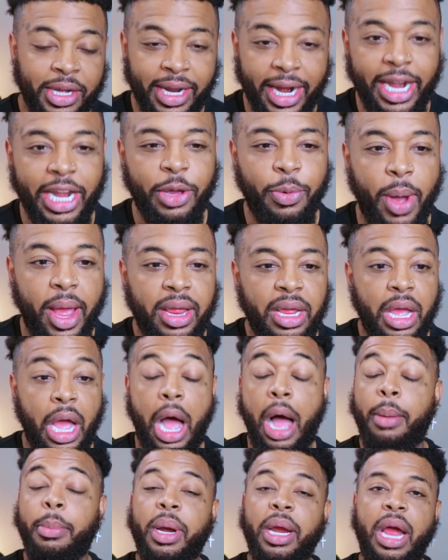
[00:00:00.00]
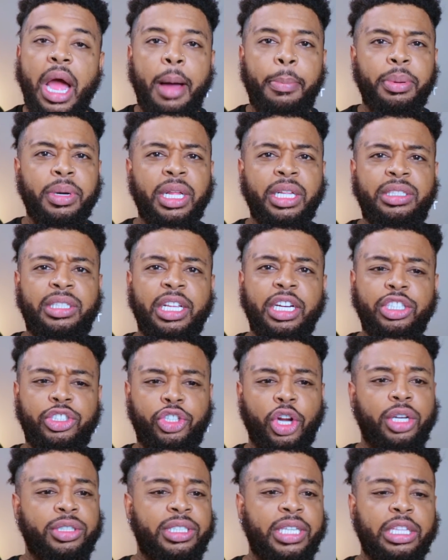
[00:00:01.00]
Anyway, I'm ready to hop on into this.
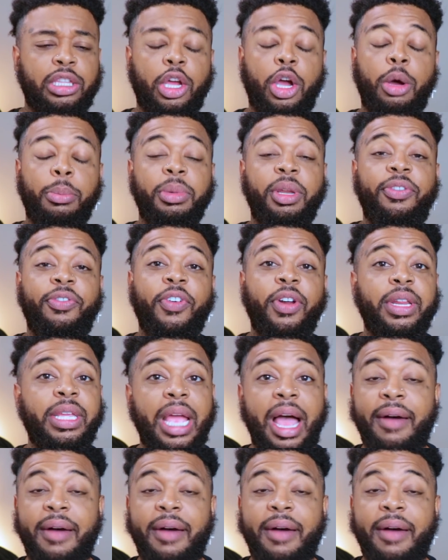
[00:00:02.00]
Y'all said the homie's funny.